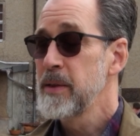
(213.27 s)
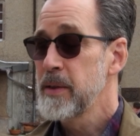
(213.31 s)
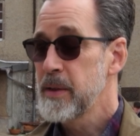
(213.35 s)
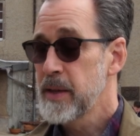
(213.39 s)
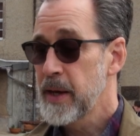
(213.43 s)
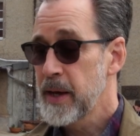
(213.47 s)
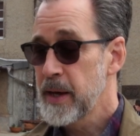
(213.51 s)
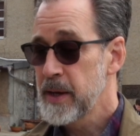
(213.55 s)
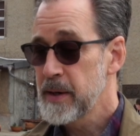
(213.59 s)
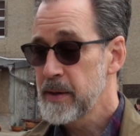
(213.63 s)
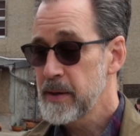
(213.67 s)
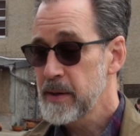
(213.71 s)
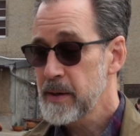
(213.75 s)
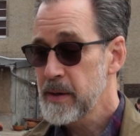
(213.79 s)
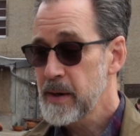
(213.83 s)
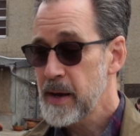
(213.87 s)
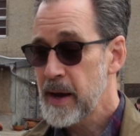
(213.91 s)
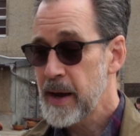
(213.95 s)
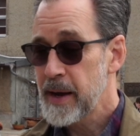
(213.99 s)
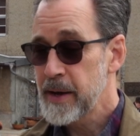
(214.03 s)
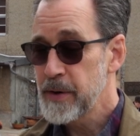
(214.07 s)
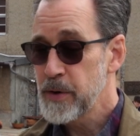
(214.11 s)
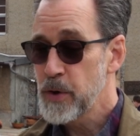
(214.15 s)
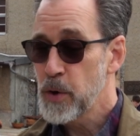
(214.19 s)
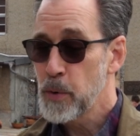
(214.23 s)
That
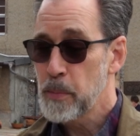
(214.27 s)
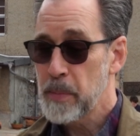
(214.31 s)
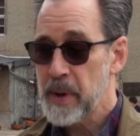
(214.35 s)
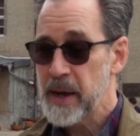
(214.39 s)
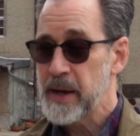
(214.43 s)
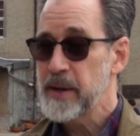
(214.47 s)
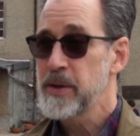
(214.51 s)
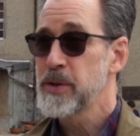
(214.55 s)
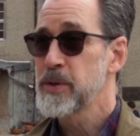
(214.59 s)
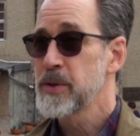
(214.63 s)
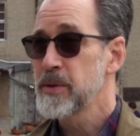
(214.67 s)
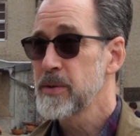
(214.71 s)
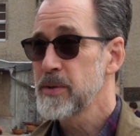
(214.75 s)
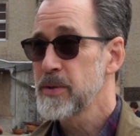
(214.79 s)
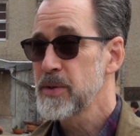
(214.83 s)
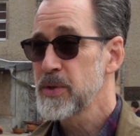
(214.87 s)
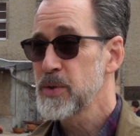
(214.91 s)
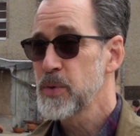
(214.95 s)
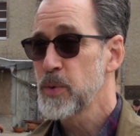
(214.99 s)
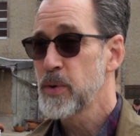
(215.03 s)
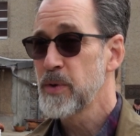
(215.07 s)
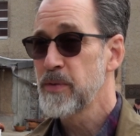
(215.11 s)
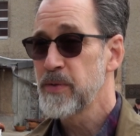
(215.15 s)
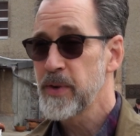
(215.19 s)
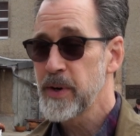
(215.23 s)
I know painters
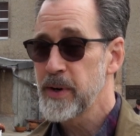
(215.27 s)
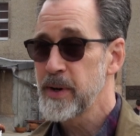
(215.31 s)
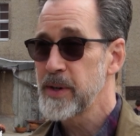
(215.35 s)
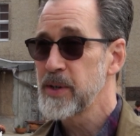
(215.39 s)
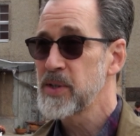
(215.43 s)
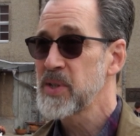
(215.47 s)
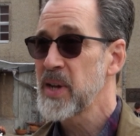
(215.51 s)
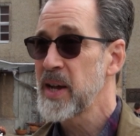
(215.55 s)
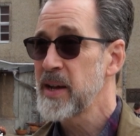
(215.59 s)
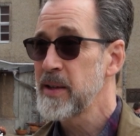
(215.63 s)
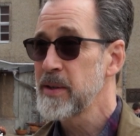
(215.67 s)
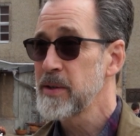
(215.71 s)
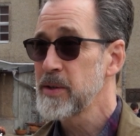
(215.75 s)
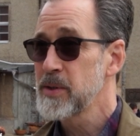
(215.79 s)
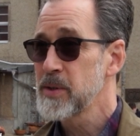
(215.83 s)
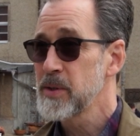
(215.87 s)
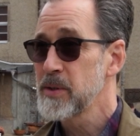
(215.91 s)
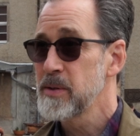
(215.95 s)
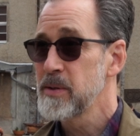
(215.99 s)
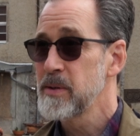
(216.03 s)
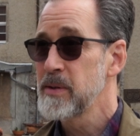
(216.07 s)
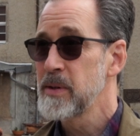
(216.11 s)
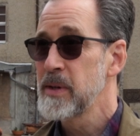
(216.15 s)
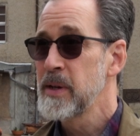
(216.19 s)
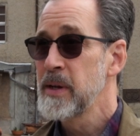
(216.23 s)
who are very
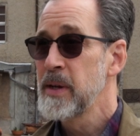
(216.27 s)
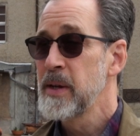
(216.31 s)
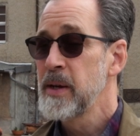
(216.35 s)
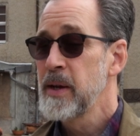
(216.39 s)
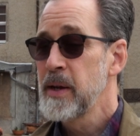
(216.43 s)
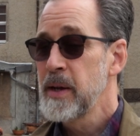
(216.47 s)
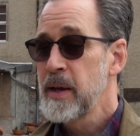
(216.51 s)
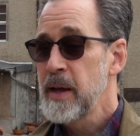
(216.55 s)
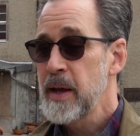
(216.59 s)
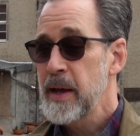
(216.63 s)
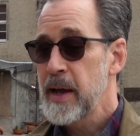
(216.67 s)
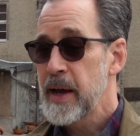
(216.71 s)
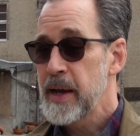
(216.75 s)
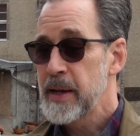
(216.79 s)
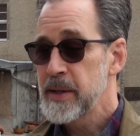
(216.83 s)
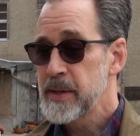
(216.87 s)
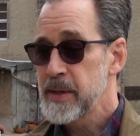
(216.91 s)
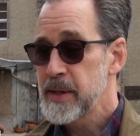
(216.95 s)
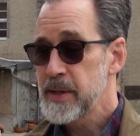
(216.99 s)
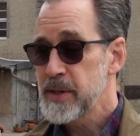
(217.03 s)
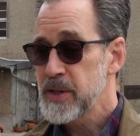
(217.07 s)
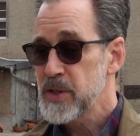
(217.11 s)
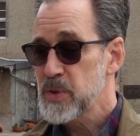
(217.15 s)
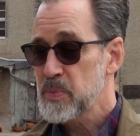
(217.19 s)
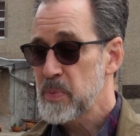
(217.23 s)
talented and
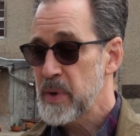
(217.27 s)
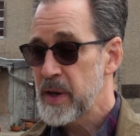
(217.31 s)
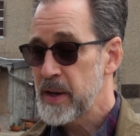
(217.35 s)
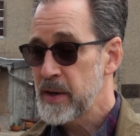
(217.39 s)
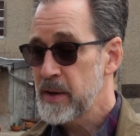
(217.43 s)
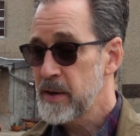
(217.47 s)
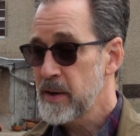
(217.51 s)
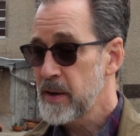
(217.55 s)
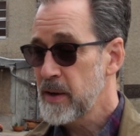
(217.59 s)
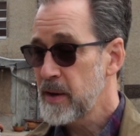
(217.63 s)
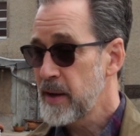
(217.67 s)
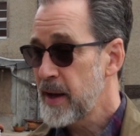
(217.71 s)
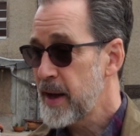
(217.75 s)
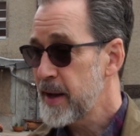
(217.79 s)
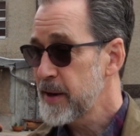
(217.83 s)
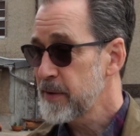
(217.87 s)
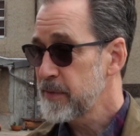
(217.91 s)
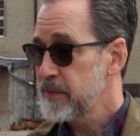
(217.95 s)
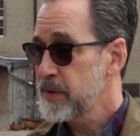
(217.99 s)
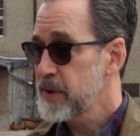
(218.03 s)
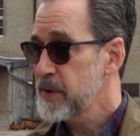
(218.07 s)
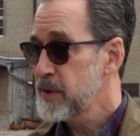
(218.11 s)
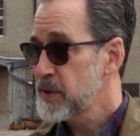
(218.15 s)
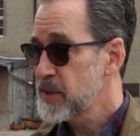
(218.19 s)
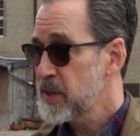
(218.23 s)
they spend a lot
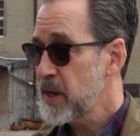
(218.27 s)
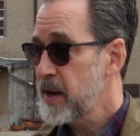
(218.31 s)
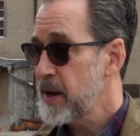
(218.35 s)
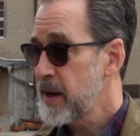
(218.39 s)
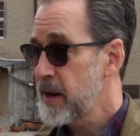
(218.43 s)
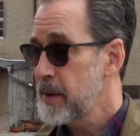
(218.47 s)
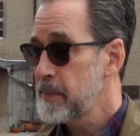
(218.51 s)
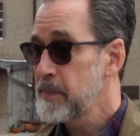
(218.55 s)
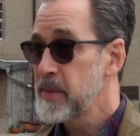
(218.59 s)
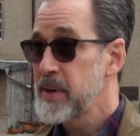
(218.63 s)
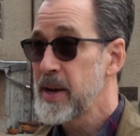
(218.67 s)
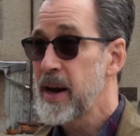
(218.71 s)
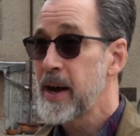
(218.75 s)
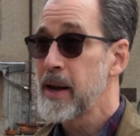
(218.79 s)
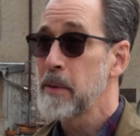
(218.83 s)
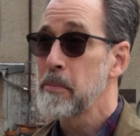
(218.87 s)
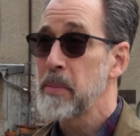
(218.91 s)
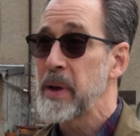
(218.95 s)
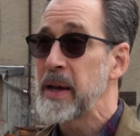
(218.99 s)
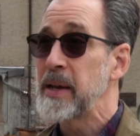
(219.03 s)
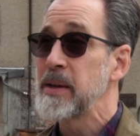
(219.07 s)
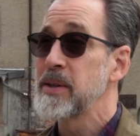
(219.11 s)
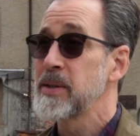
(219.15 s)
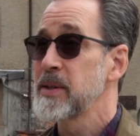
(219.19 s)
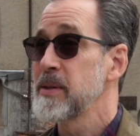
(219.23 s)
of their time not
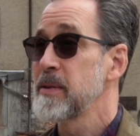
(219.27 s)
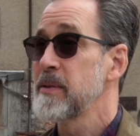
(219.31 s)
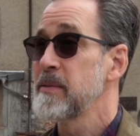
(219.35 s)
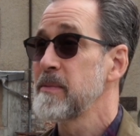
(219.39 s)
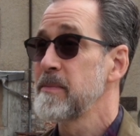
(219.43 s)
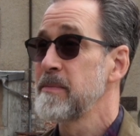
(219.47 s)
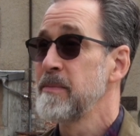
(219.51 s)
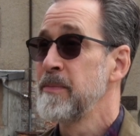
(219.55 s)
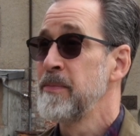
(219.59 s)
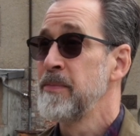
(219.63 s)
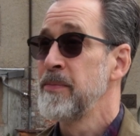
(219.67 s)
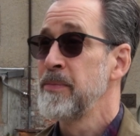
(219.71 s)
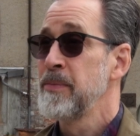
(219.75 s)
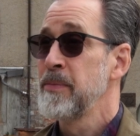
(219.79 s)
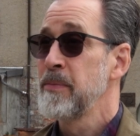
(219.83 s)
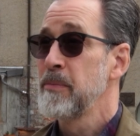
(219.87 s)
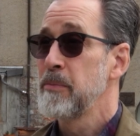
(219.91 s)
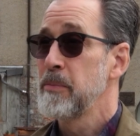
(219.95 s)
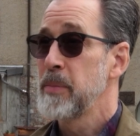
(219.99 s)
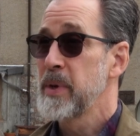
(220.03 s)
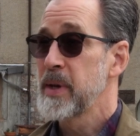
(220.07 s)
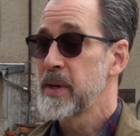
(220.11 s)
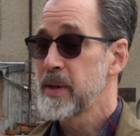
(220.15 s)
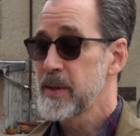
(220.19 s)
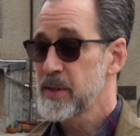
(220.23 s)
painting,
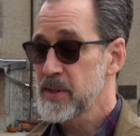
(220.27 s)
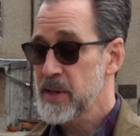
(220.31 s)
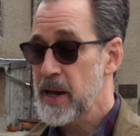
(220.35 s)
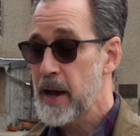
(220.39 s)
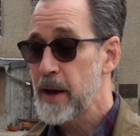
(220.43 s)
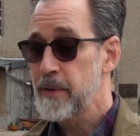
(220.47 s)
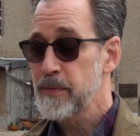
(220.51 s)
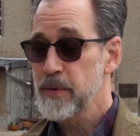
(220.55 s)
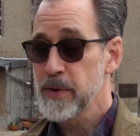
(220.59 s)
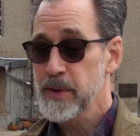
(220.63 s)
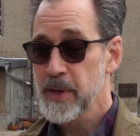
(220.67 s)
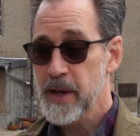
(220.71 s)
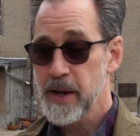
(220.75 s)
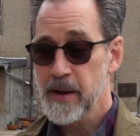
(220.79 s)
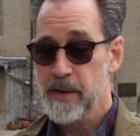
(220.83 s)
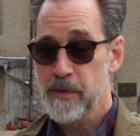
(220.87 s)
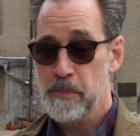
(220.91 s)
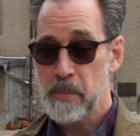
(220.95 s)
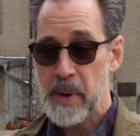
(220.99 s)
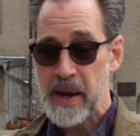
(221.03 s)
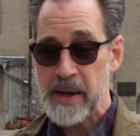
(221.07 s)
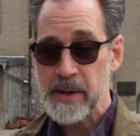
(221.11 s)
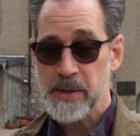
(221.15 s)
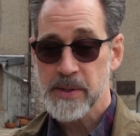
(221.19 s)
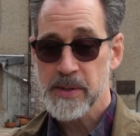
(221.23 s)
because after they
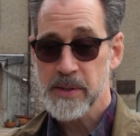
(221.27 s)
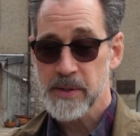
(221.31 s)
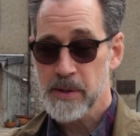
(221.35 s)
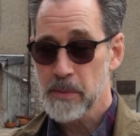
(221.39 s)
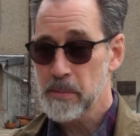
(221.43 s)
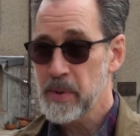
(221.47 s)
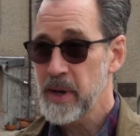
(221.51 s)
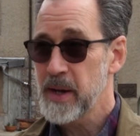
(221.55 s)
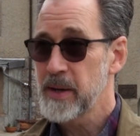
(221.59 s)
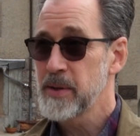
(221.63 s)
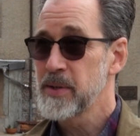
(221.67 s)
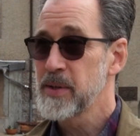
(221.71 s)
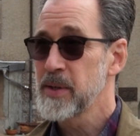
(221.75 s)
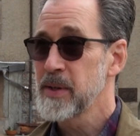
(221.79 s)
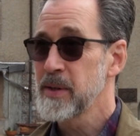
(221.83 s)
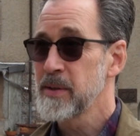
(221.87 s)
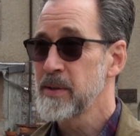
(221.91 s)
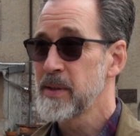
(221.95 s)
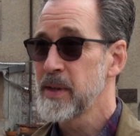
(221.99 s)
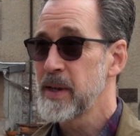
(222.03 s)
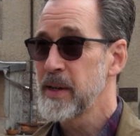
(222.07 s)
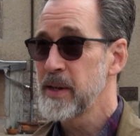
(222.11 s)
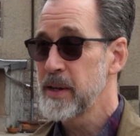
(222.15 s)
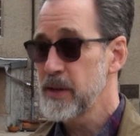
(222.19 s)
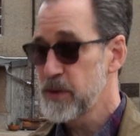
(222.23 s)
have painted a painting,
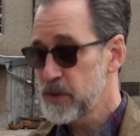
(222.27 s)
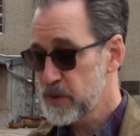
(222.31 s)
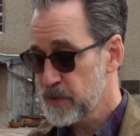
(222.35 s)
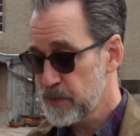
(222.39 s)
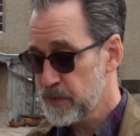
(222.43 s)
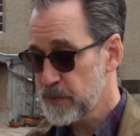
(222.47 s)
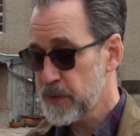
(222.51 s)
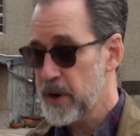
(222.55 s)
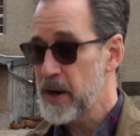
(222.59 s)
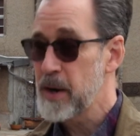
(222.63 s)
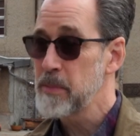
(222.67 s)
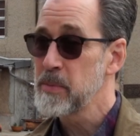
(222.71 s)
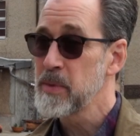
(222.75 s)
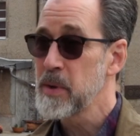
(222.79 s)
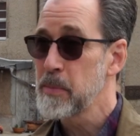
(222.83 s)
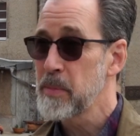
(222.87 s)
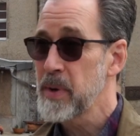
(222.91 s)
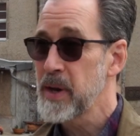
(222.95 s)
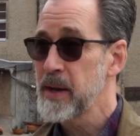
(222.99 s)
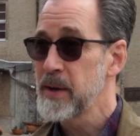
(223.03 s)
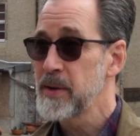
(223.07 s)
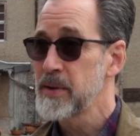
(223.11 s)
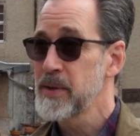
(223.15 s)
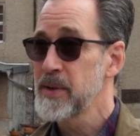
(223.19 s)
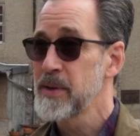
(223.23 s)
they need to frame the
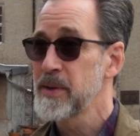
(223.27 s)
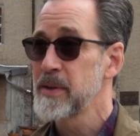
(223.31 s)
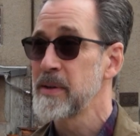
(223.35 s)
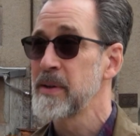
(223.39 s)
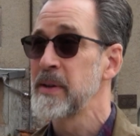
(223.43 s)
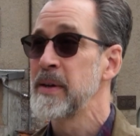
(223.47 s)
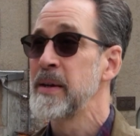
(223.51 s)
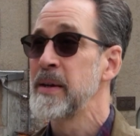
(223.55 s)
painting,